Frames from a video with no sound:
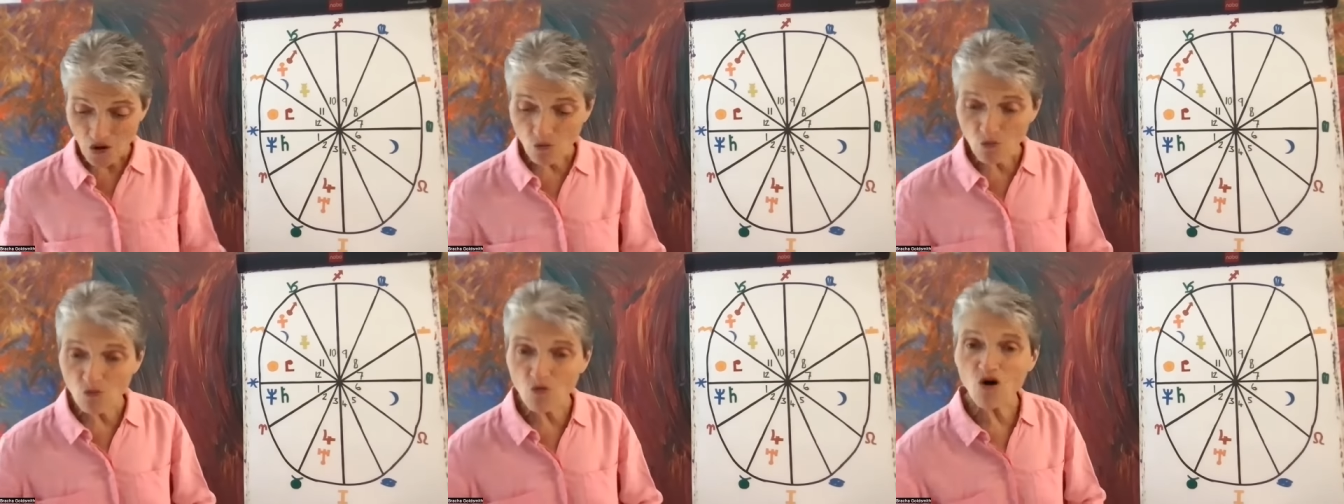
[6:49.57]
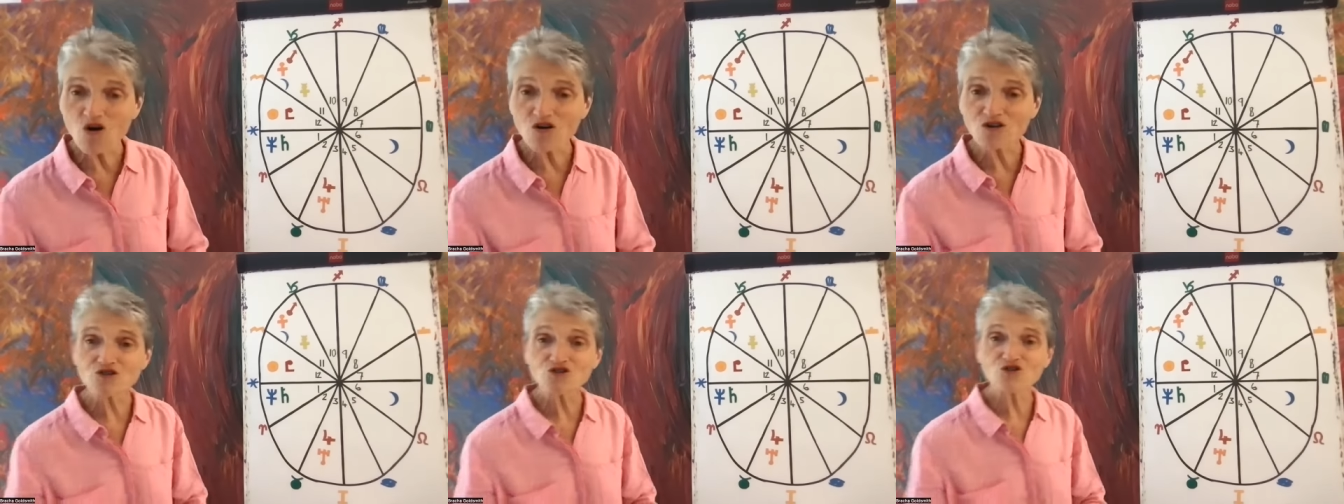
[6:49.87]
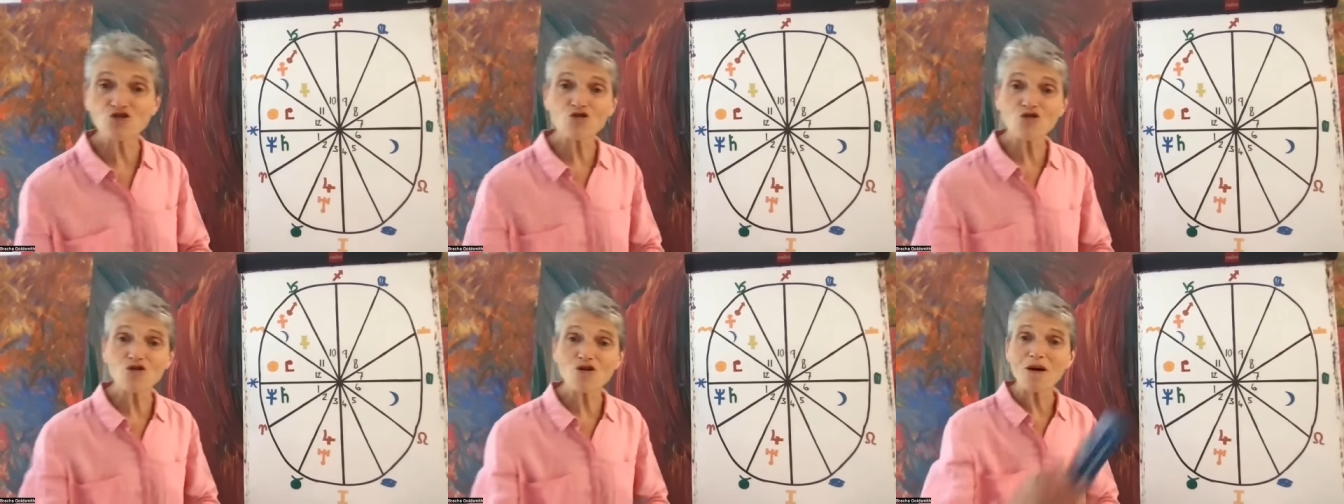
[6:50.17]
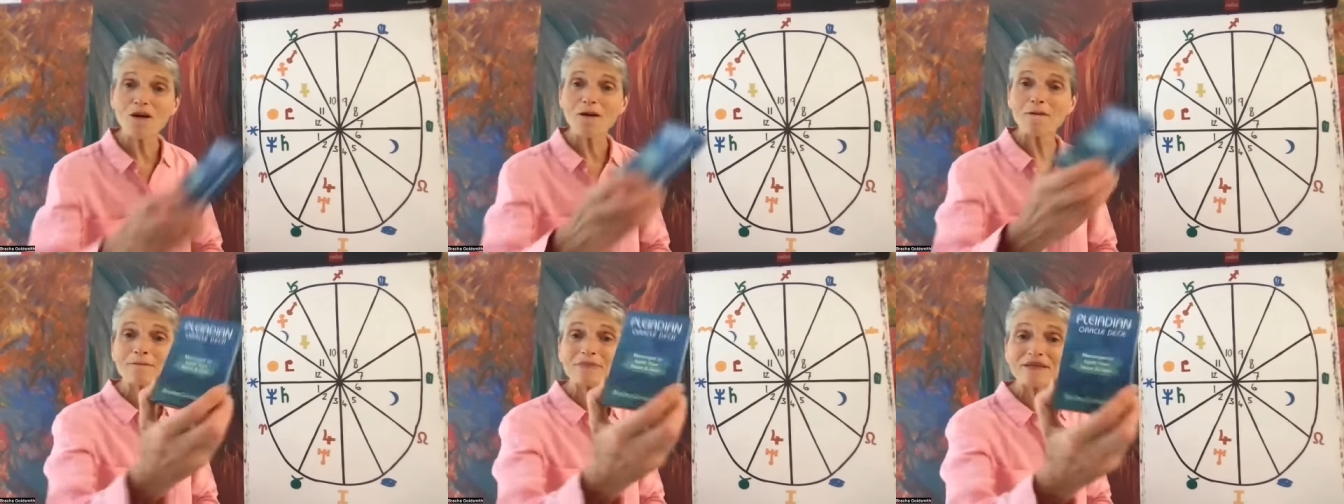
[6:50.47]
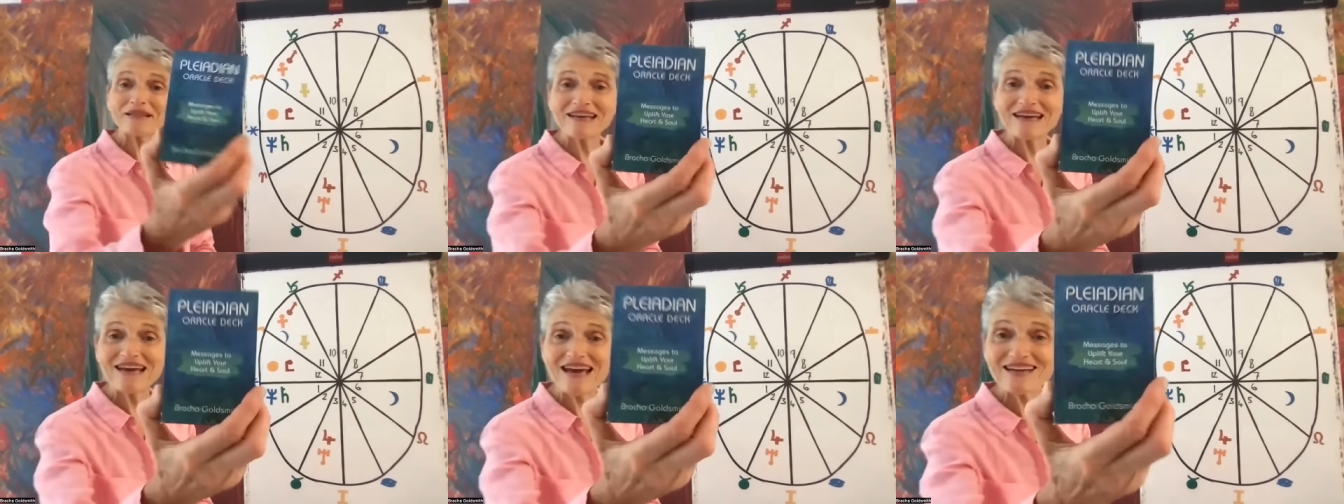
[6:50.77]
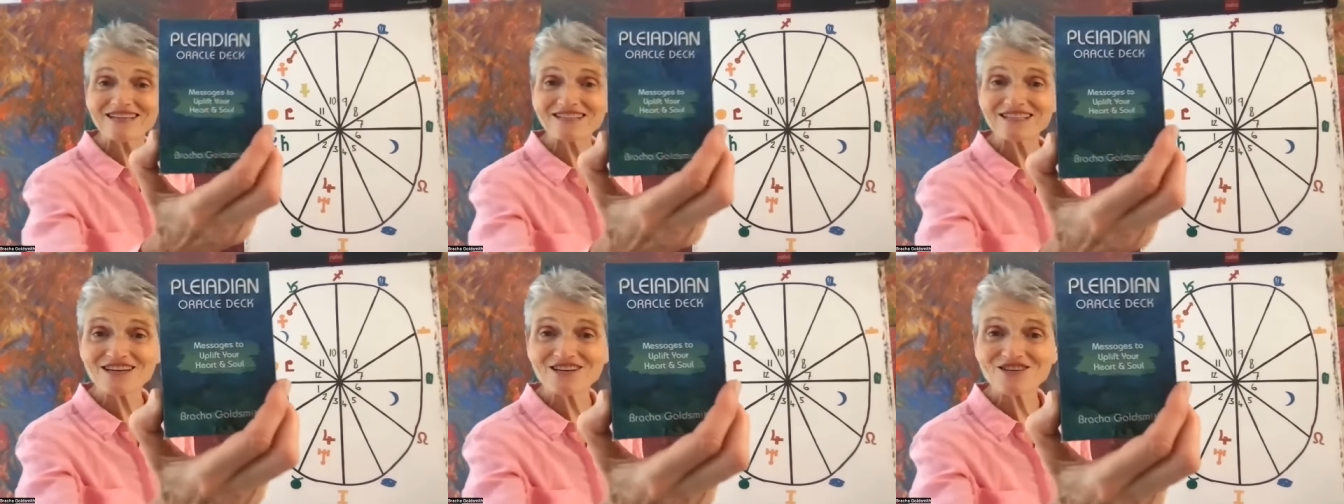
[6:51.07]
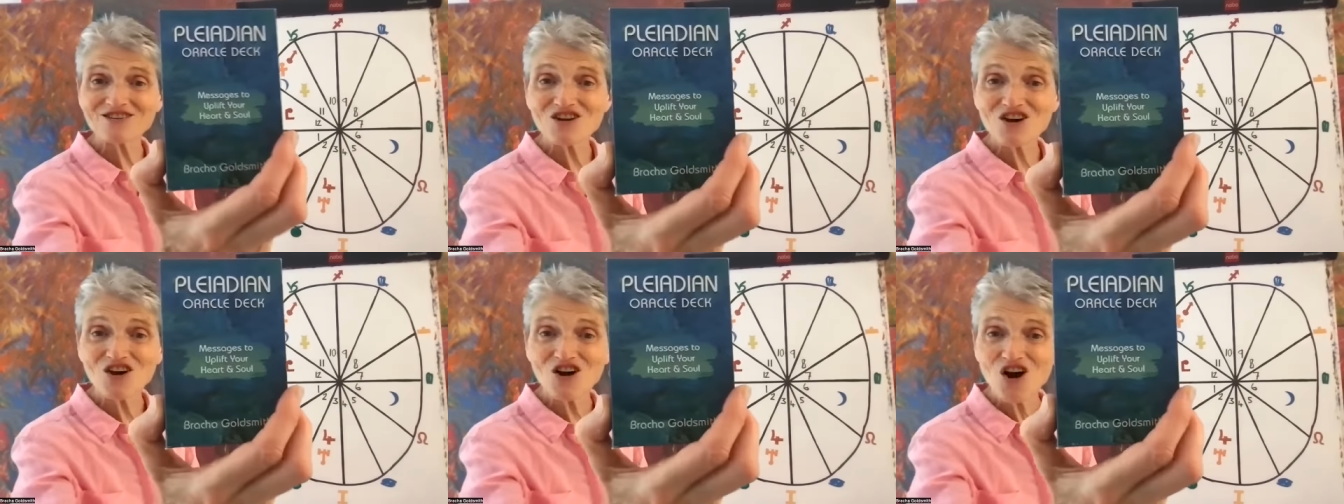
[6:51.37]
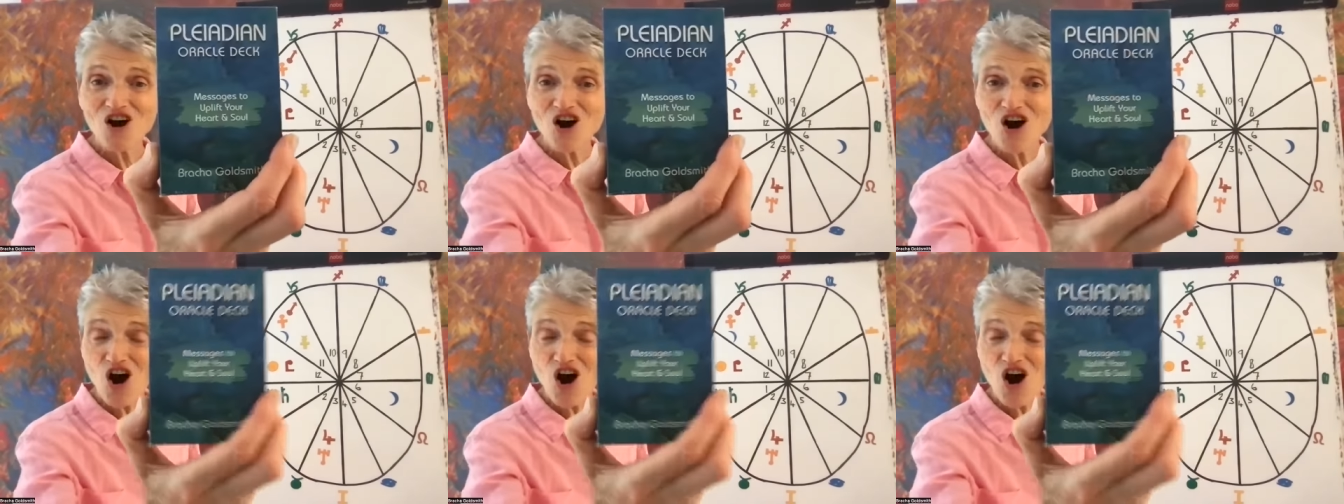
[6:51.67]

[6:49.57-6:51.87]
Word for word: what your Pleiadian